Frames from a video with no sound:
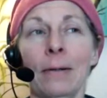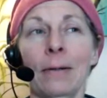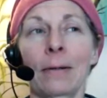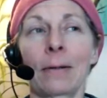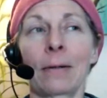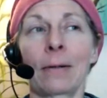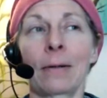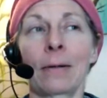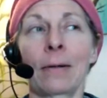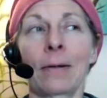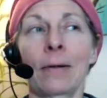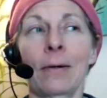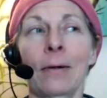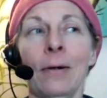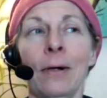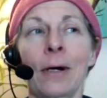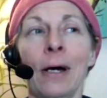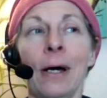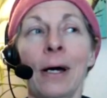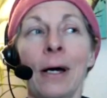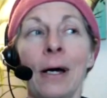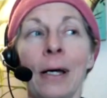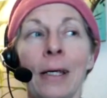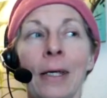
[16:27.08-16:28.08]
oh,
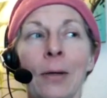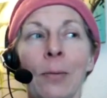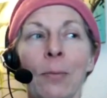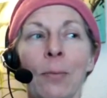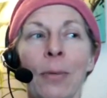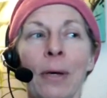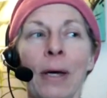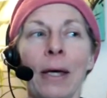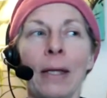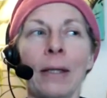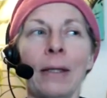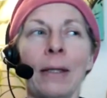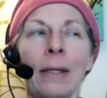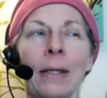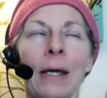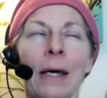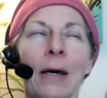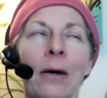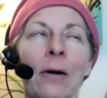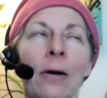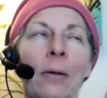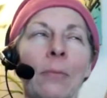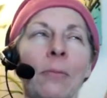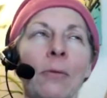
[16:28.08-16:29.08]
high empath.
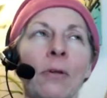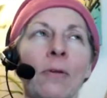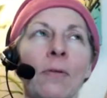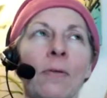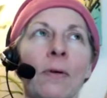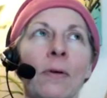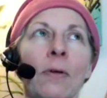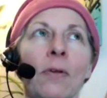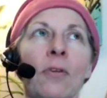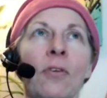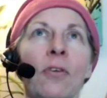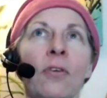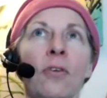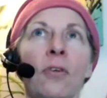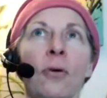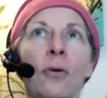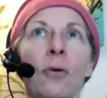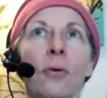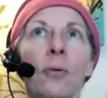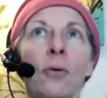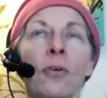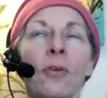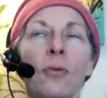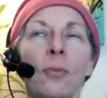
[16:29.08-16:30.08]
Now I'm just feeling
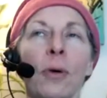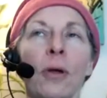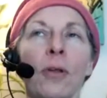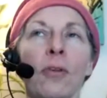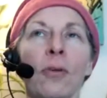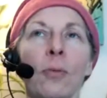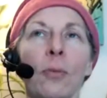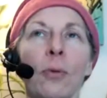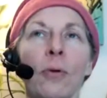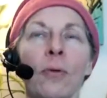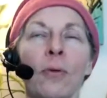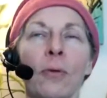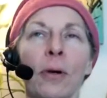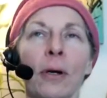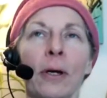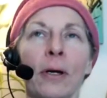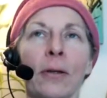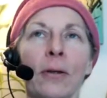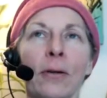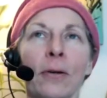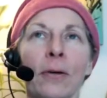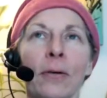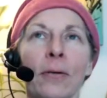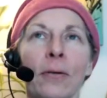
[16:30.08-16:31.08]
so responsible for
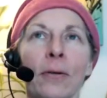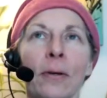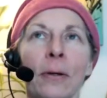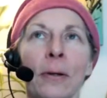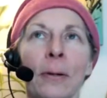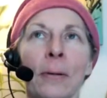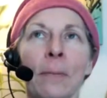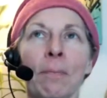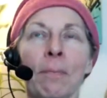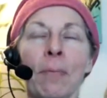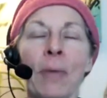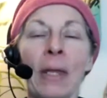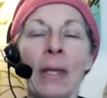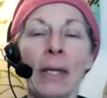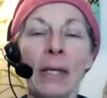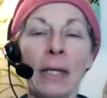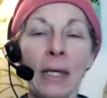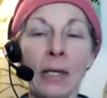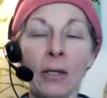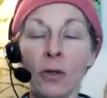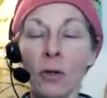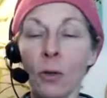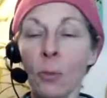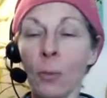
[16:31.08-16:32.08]
others. And
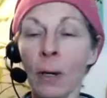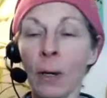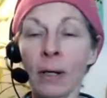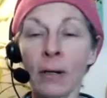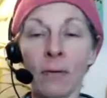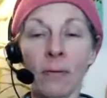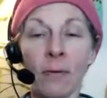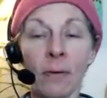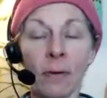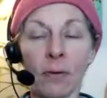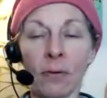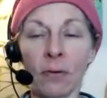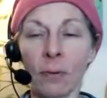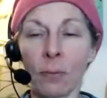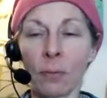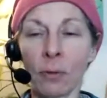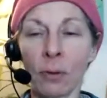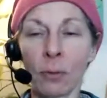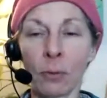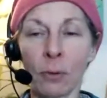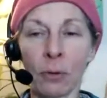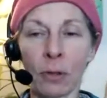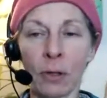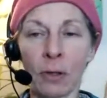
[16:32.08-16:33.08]
again, you might have felt
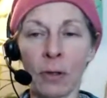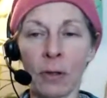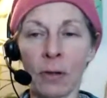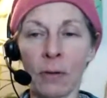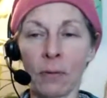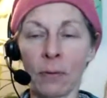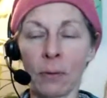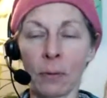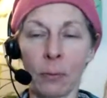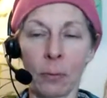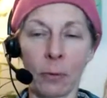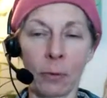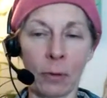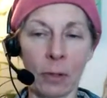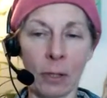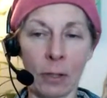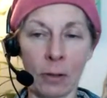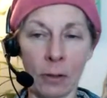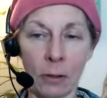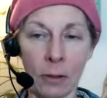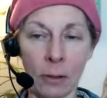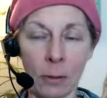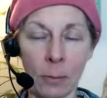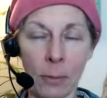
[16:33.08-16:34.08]
something really different, really
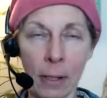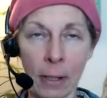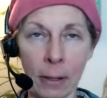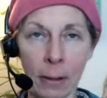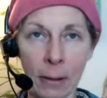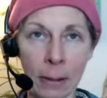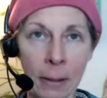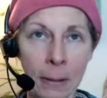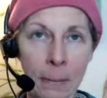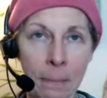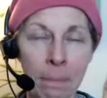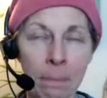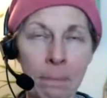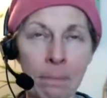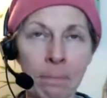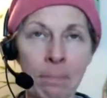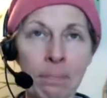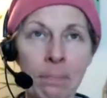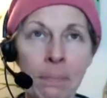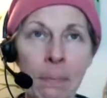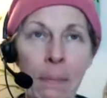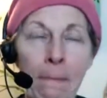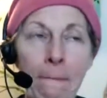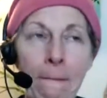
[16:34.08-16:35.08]
good about it.
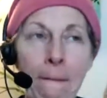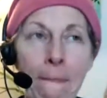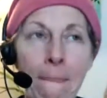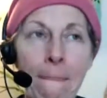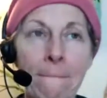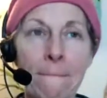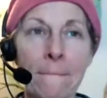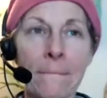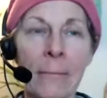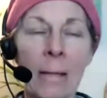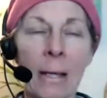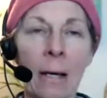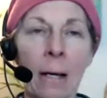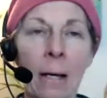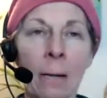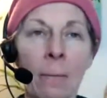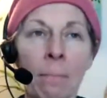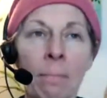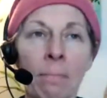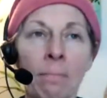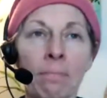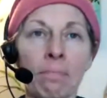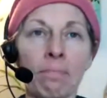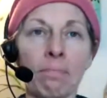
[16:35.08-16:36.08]

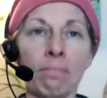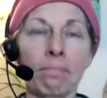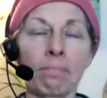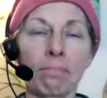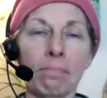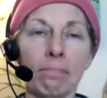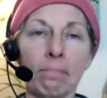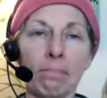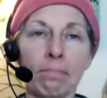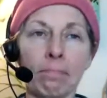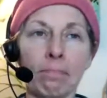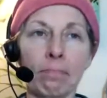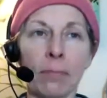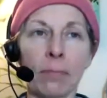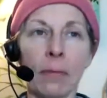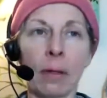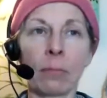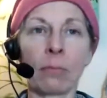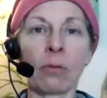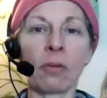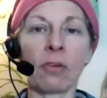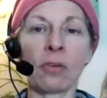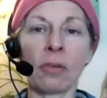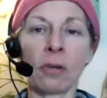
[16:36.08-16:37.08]
I'm
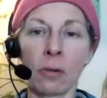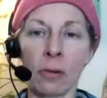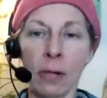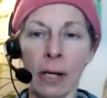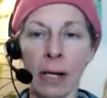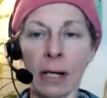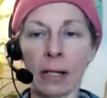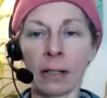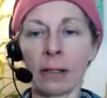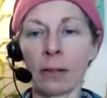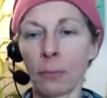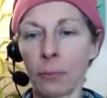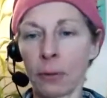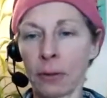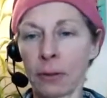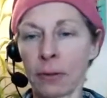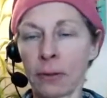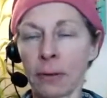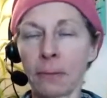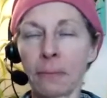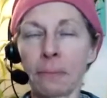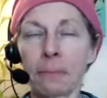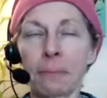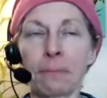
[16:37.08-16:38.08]
just interacting with
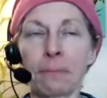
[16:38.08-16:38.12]
you.